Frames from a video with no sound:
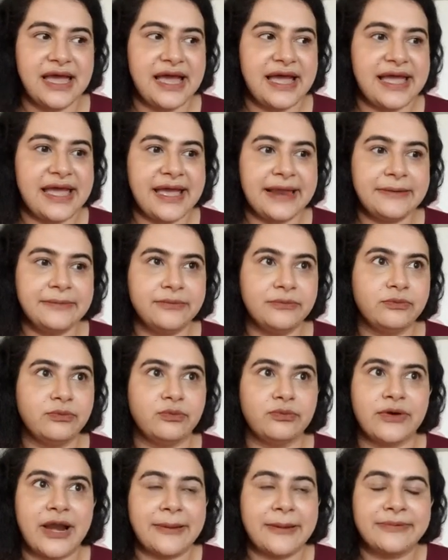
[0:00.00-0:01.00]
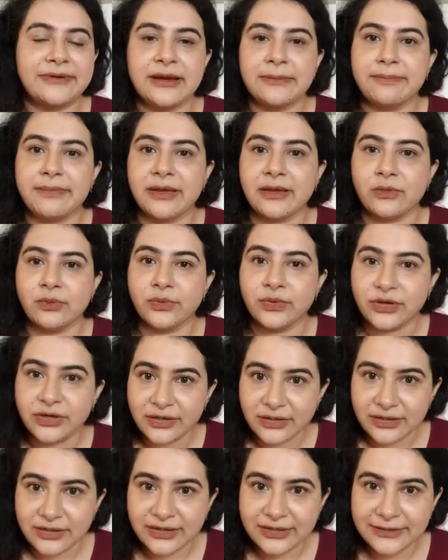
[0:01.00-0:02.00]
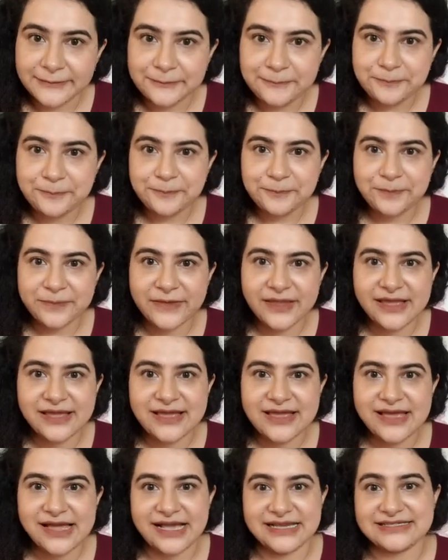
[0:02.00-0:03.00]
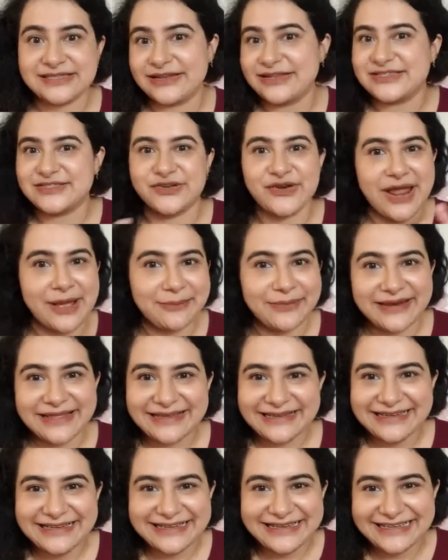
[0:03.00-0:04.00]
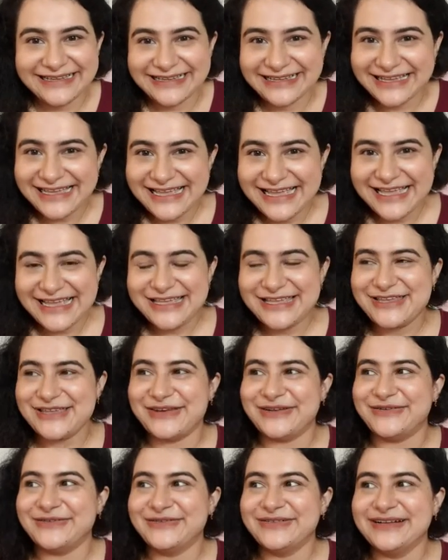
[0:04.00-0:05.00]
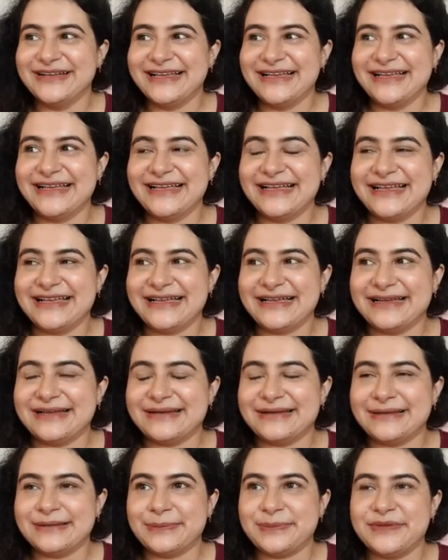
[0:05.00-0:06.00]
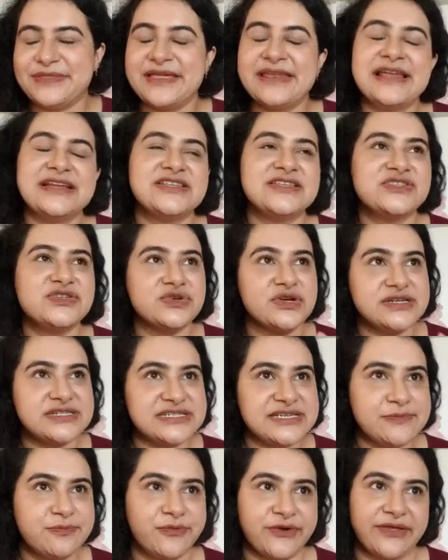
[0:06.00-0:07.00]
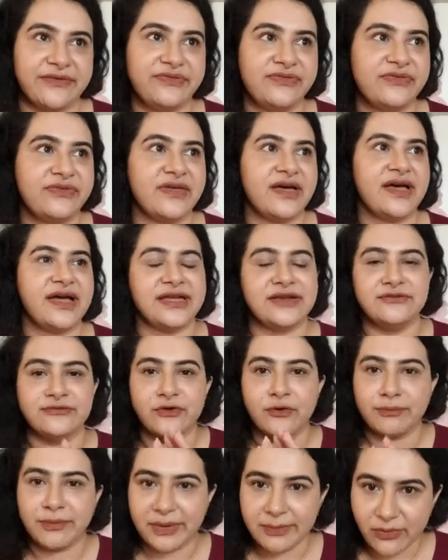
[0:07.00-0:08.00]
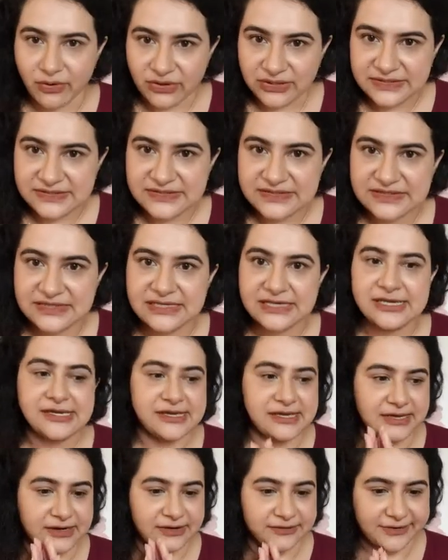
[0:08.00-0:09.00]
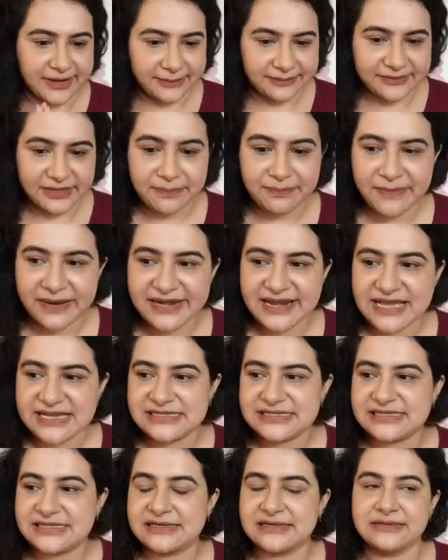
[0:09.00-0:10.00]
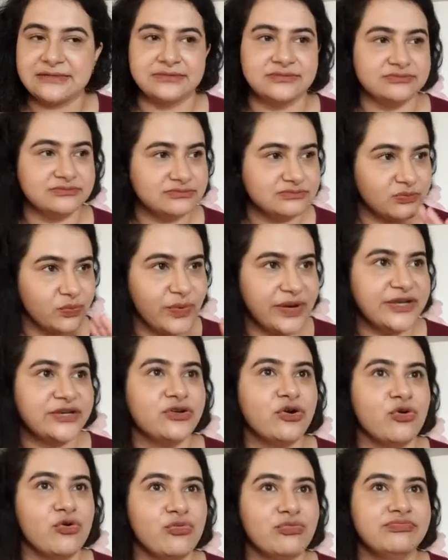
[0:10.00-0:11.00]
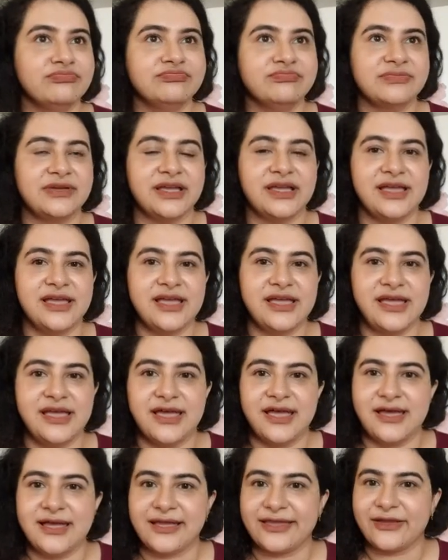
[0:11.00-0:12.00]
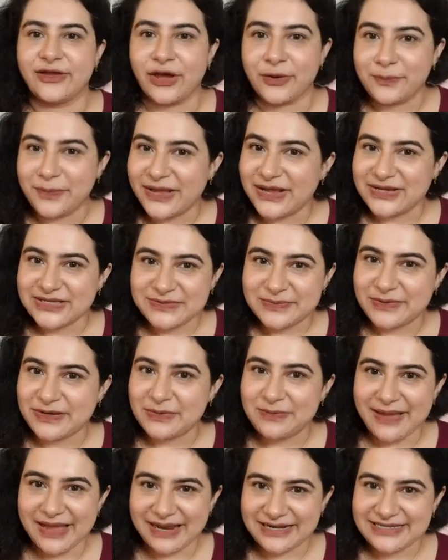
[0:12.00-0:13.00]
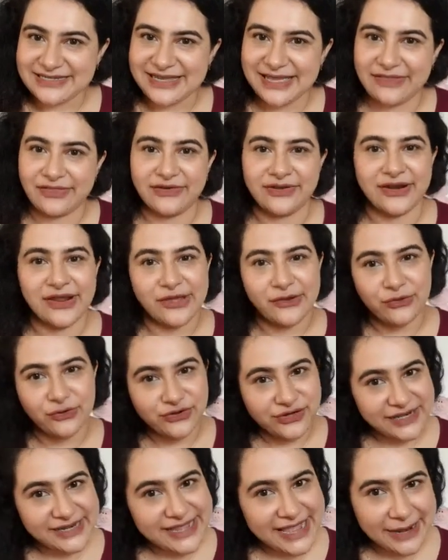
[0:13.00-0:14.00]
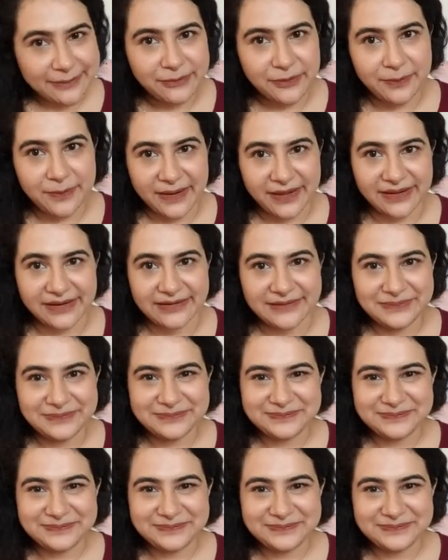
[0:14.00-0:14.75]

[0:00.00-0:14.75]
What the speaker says: I hadn't wrapped up my work. I started scrambling, you know. But then I just took a deep breath. I informed my boss, wrapped up my desk, went home, got my hospital bag together, and I already had prepared.